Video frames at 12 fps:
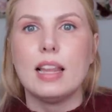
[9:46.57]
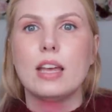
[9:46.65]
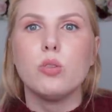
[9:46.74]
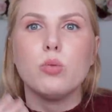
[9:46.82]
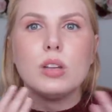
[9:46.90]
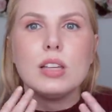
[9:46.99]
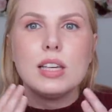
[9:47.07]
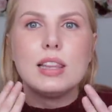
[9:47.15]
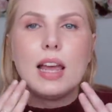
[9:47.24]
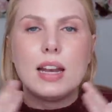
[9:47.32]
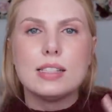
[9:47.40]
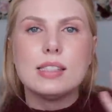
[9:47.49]
like really
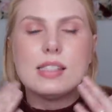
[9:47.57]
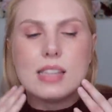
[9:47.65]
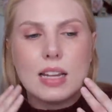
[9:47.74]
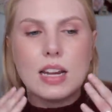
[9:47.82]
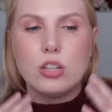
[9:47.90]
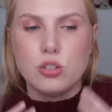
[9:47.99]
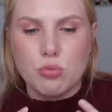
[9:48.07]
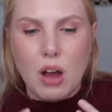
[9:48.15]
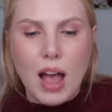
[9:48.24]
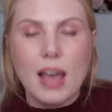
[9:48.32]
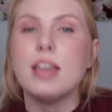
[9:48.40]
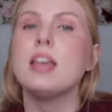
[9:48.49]
let it sit and
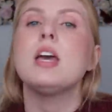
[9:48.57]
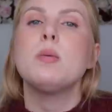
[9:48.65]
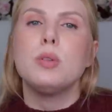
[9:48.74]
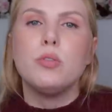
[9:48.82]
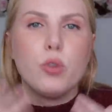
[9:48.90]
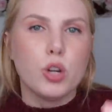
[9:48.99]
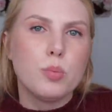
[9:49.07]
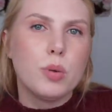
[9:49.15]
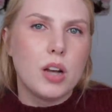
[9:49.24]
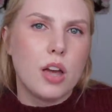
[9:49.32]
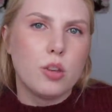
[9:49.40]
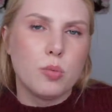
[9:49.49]
dry before you
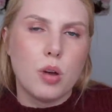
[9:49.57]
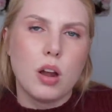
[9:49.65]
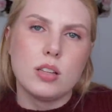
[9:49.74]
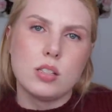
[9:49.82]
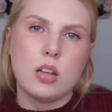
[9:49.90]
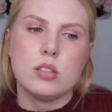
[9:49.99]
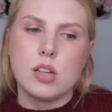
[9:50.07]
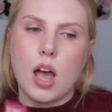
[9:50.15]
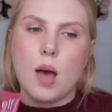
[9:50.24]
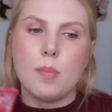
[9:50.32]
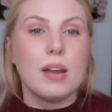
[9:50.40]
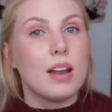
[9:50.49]
put other products on top.